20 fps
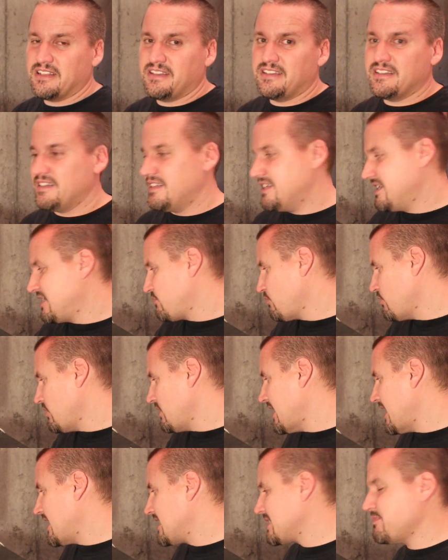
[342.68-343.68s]
this will
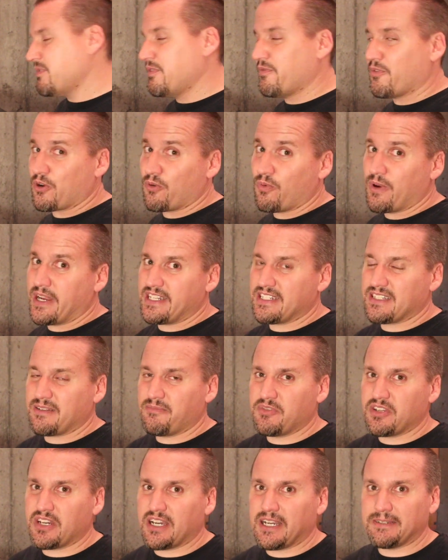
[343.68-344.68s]
last me for quite
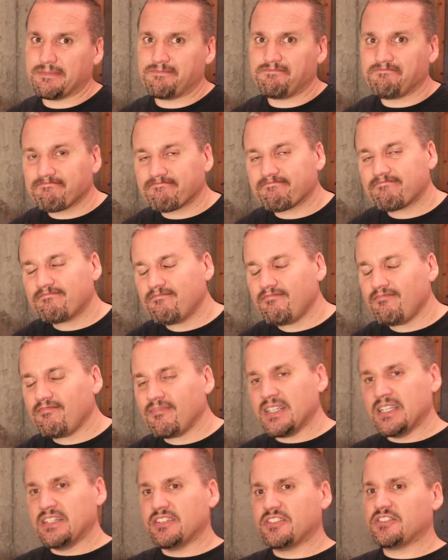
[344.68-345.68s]
some time.
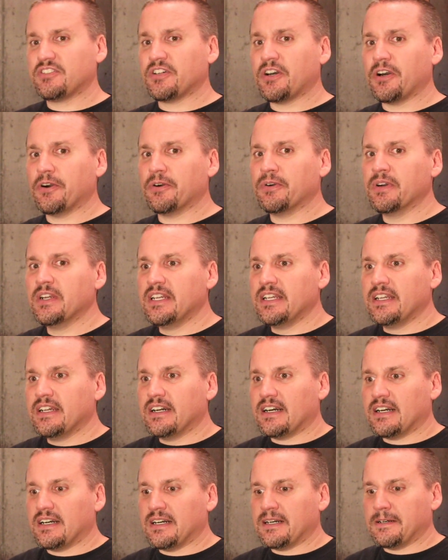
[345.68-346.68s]
So
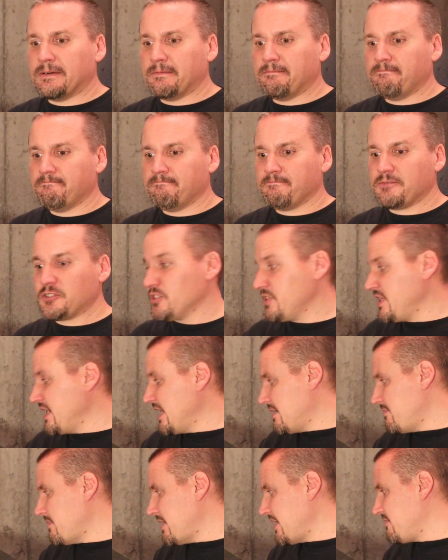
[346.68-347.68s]

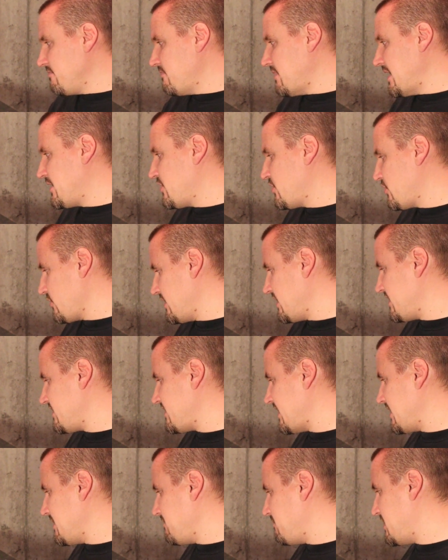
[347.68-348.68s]
yeah, my current
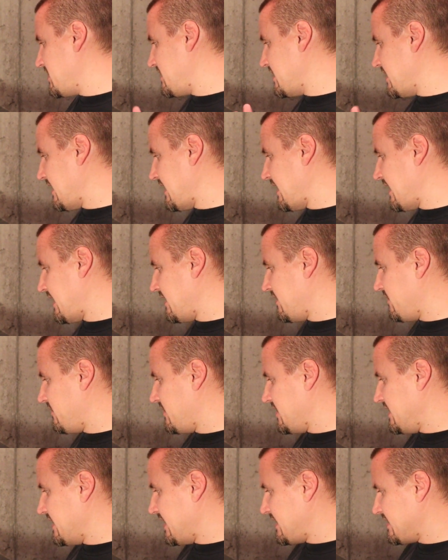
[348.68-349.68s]
setup is that I have
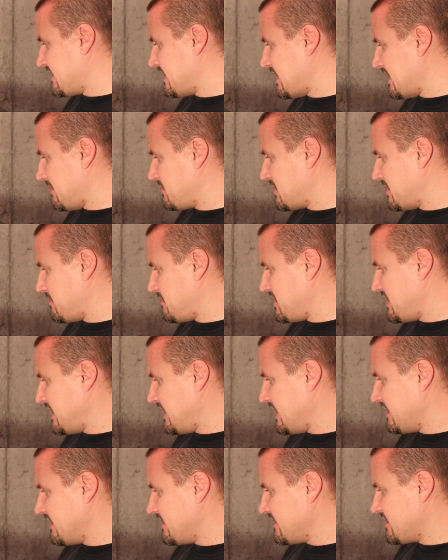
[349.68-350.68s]
the desktops
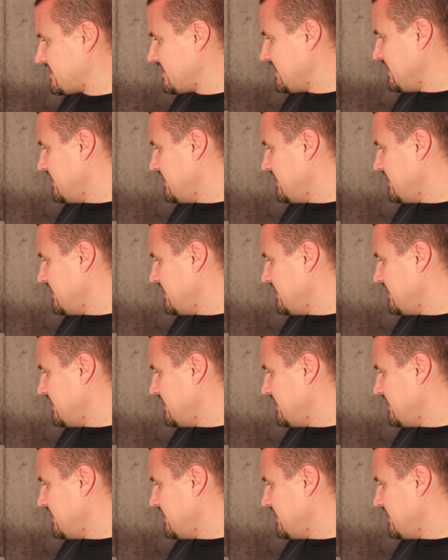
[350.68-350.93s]
upstairs.